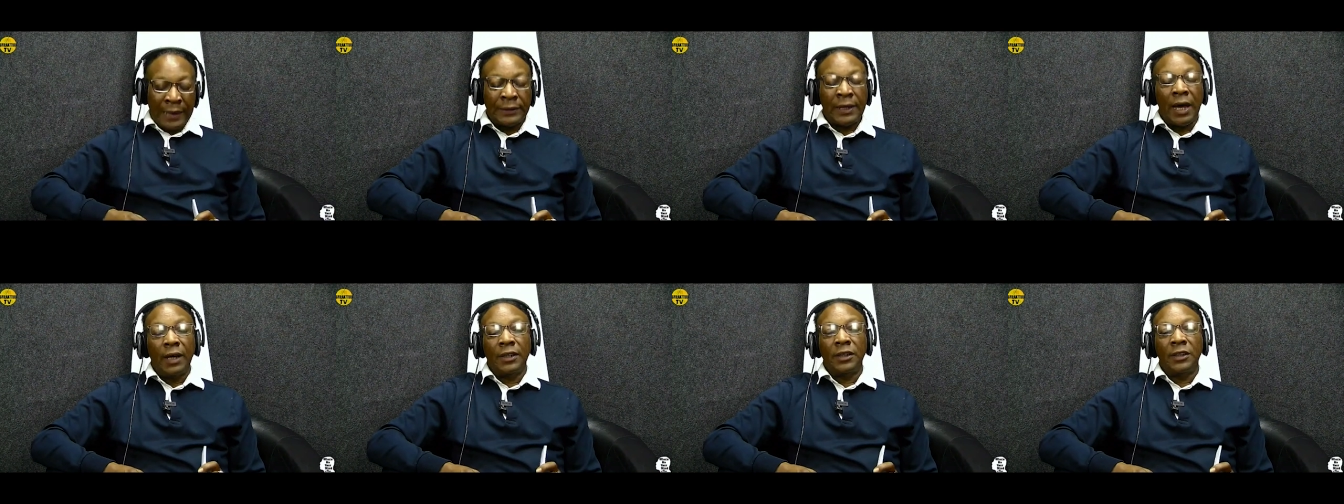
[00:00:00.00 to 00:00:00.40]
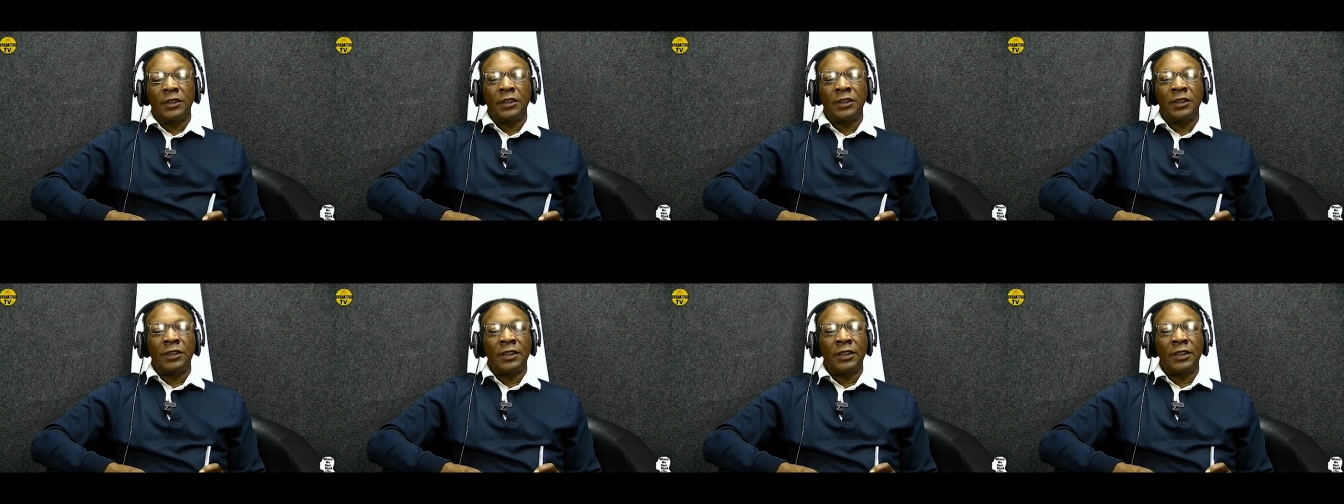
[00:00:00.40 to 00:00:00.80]
has
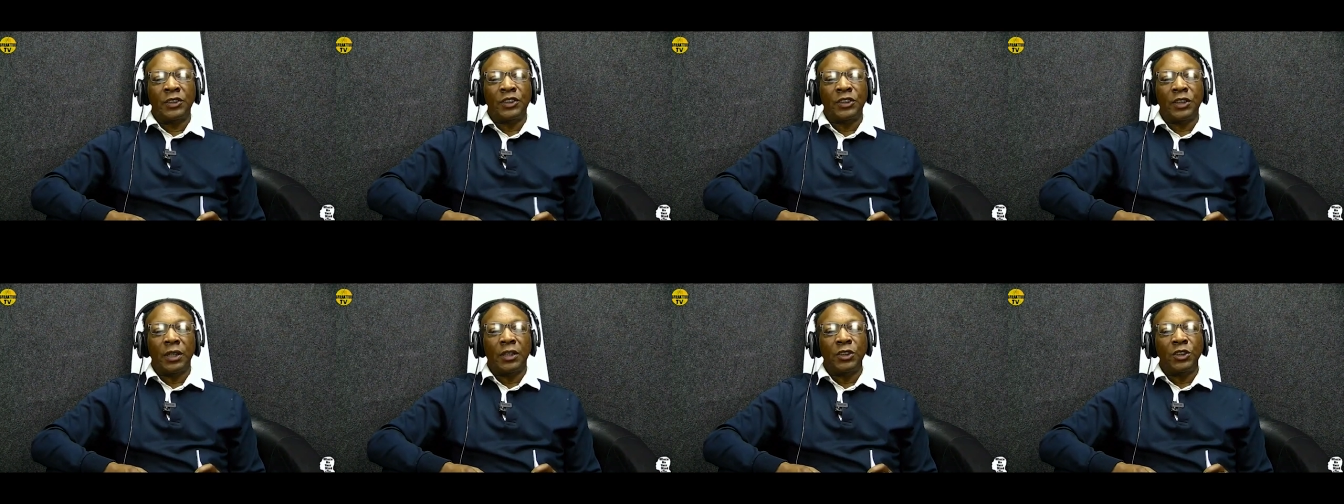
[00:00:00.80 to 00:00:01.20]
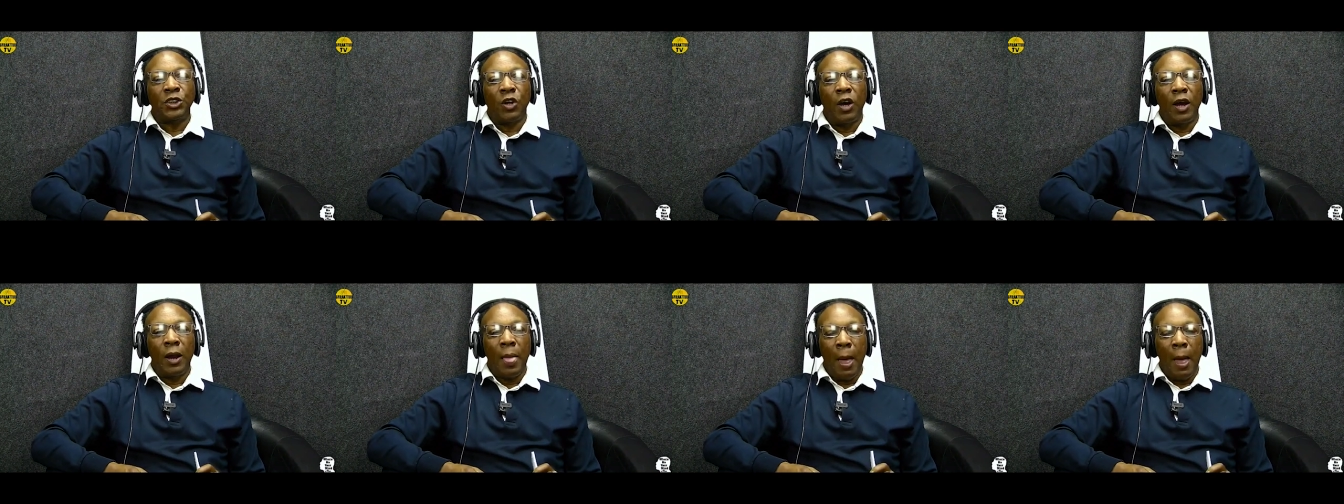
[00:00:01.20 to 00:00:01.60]
had her
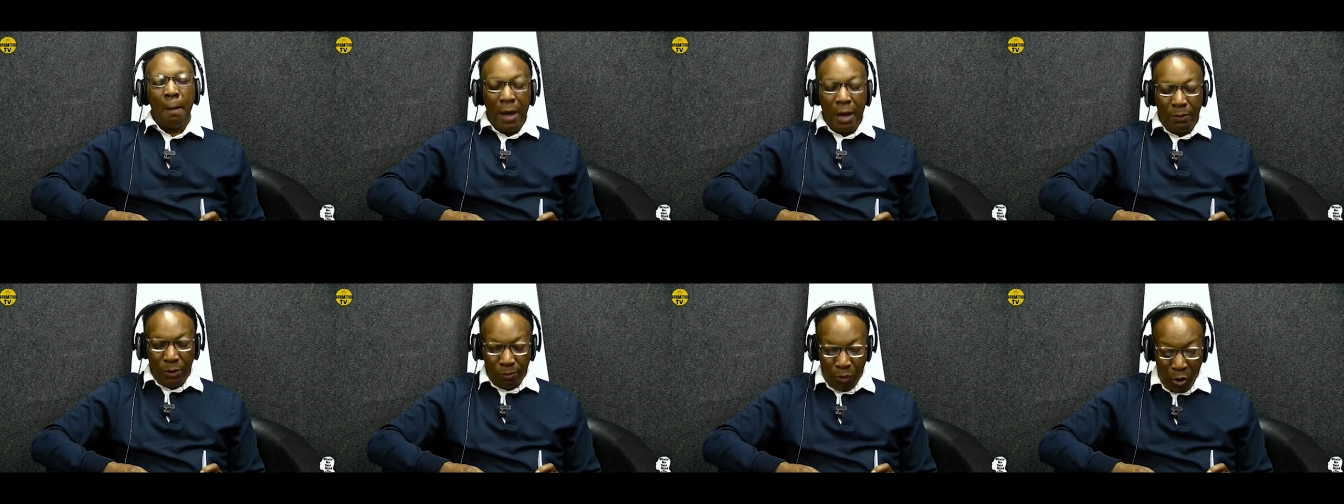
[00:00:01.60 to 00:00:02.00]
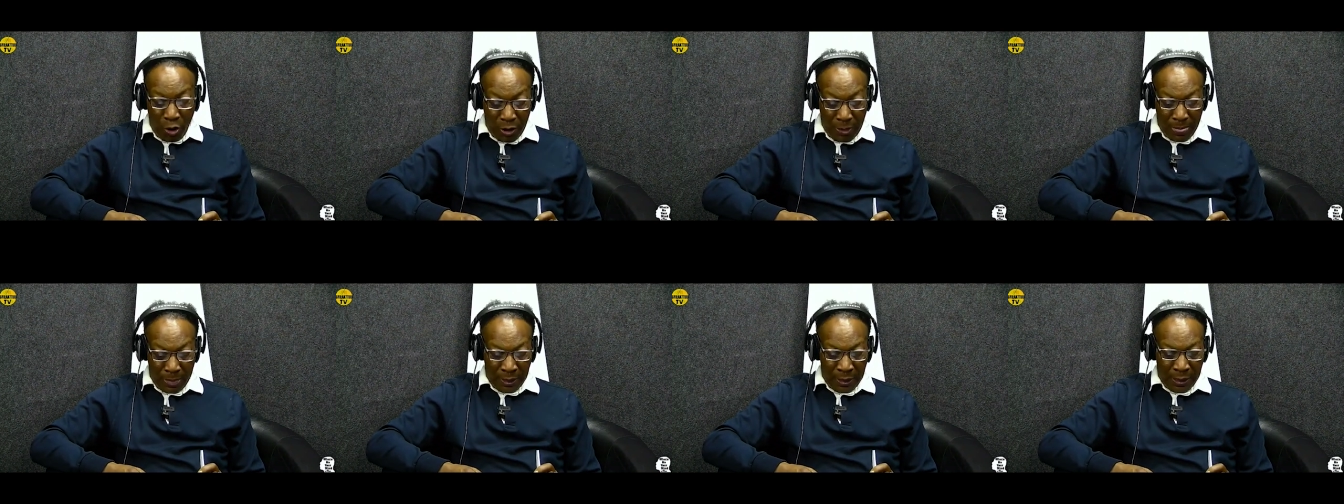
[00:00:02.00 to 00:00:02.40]
second child, a baby
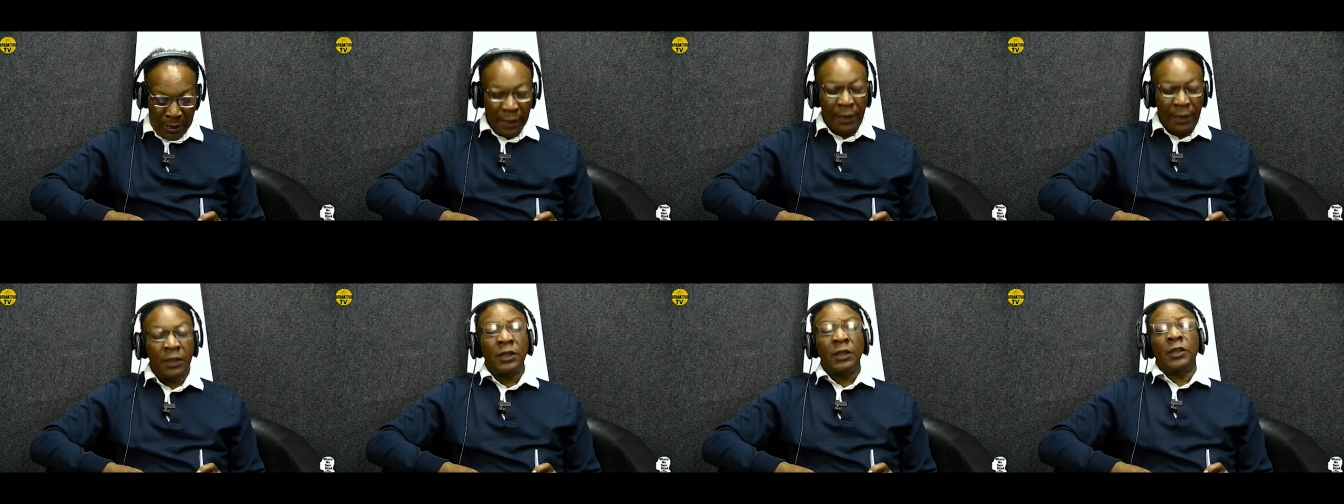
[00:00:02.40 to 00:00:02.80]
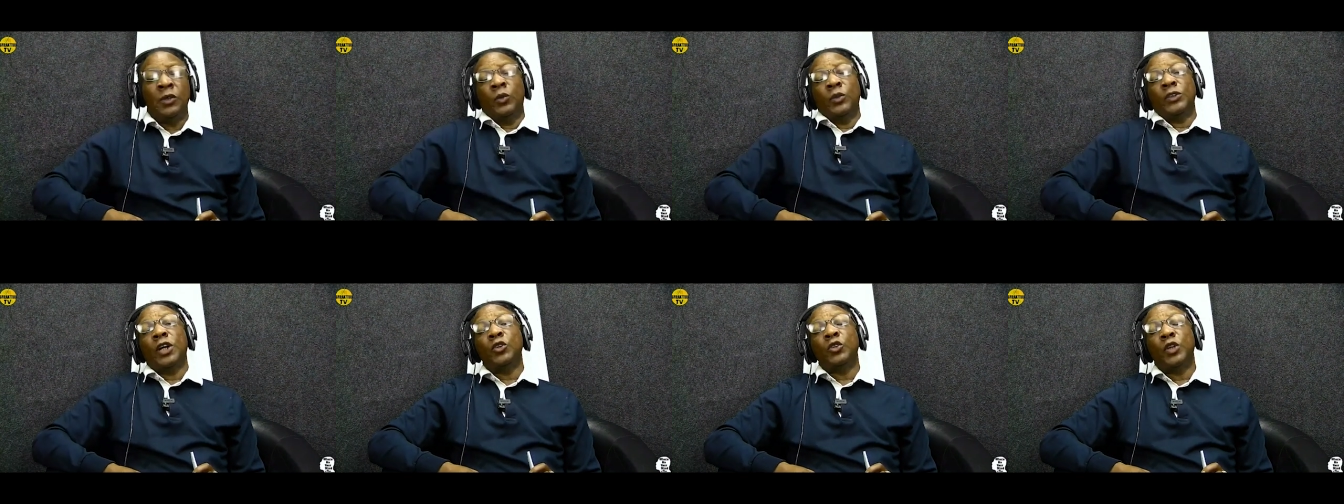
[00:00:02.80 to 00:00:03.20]
boy.
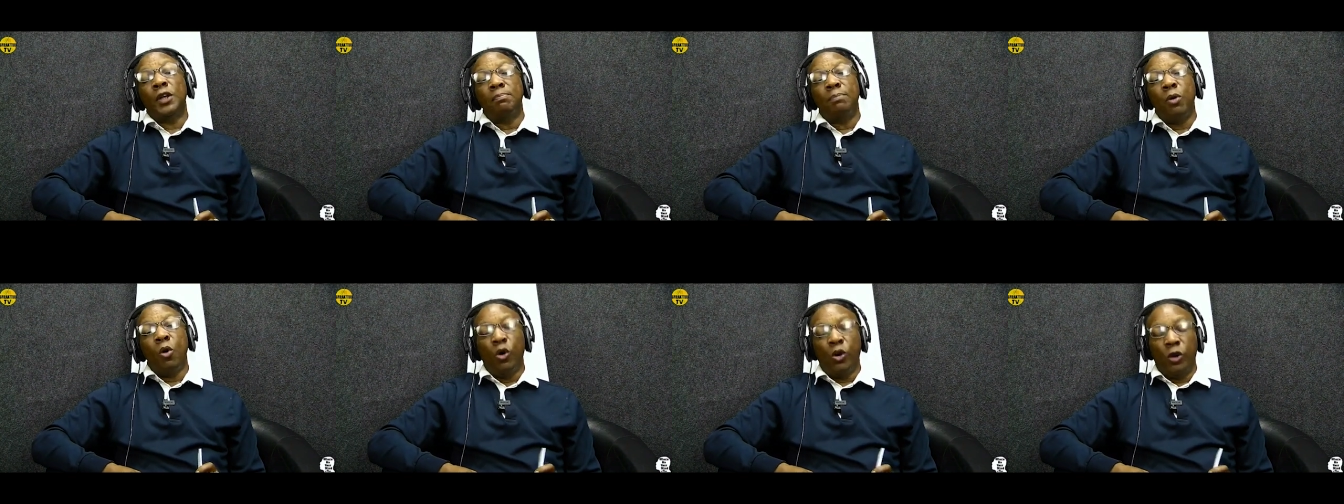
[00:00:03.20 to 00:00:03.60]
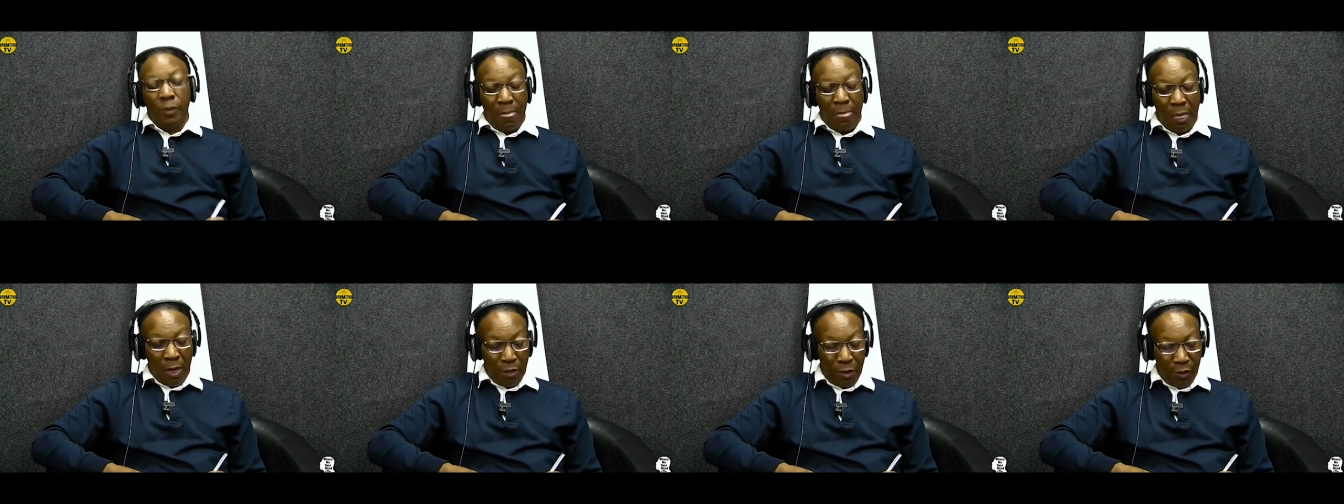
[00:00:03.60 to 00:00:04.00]
He was actually
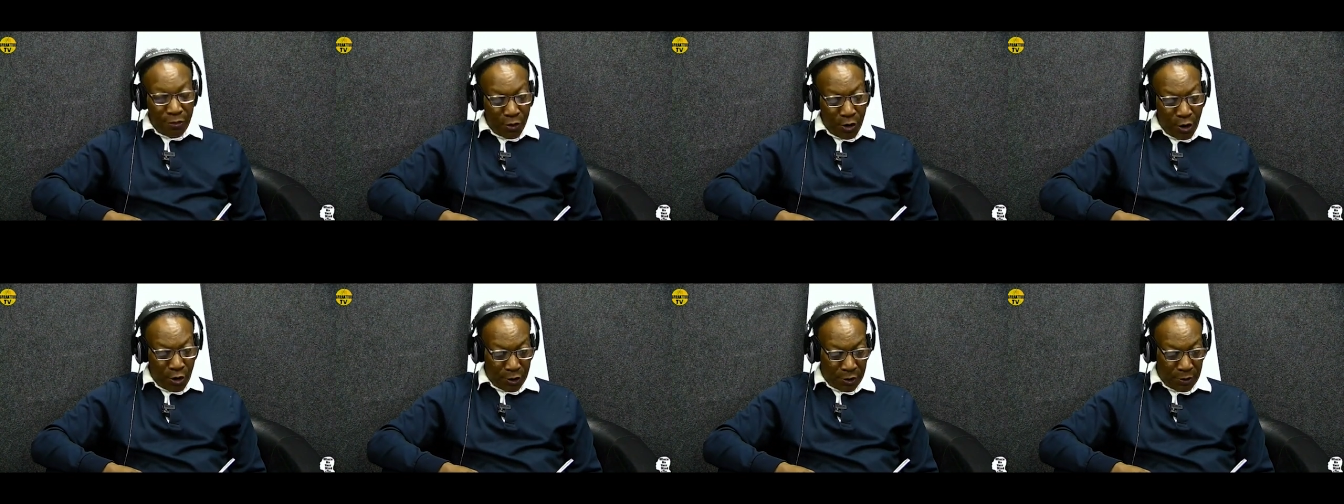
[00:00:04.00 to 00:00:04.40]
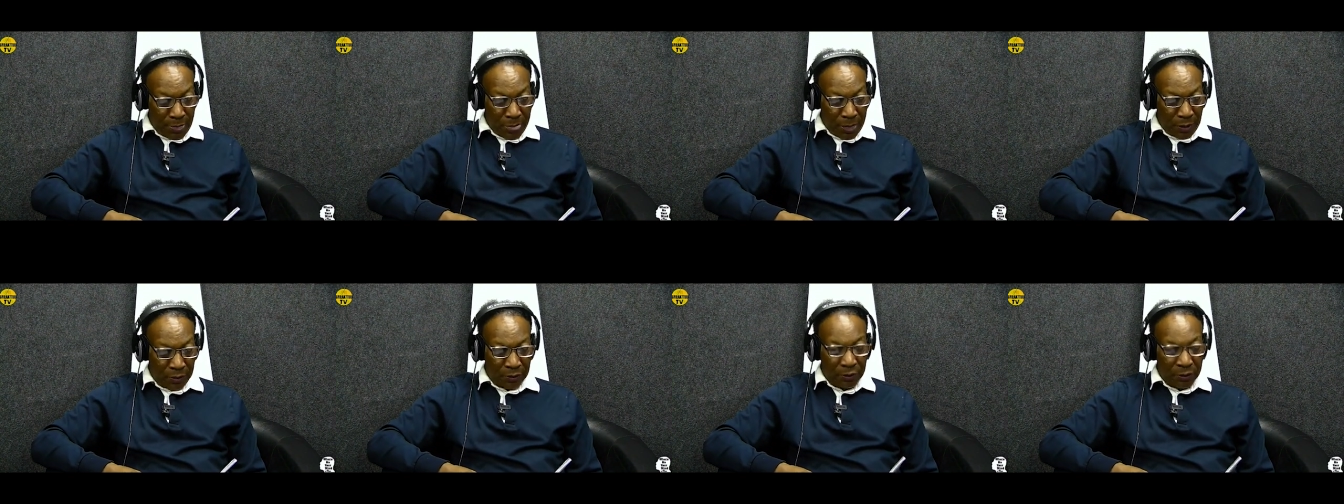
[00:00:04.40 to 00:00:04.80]
born the
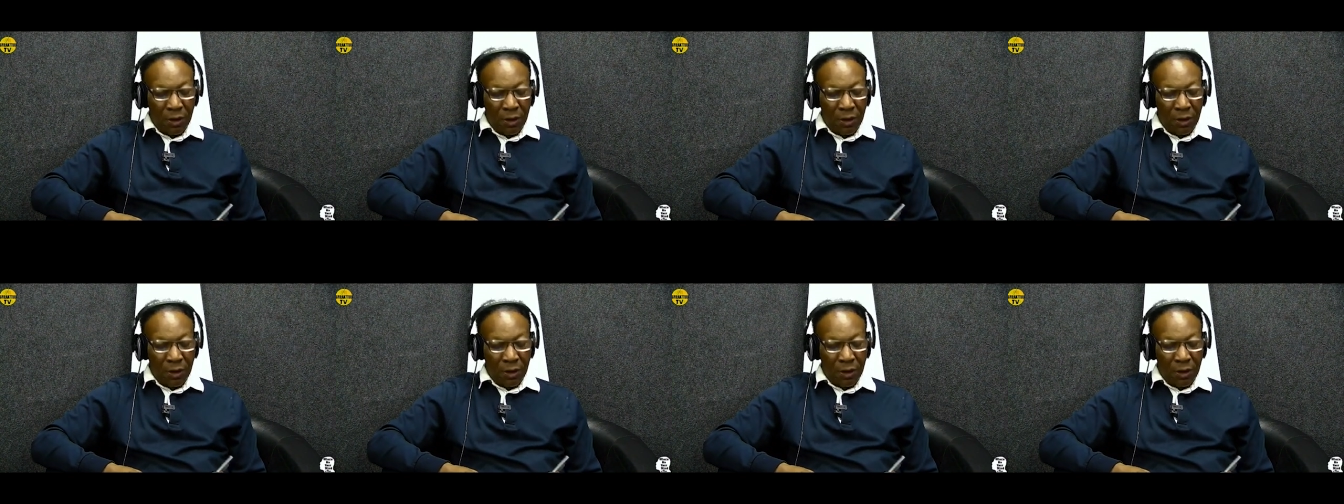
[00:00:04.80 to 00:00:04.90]
3rd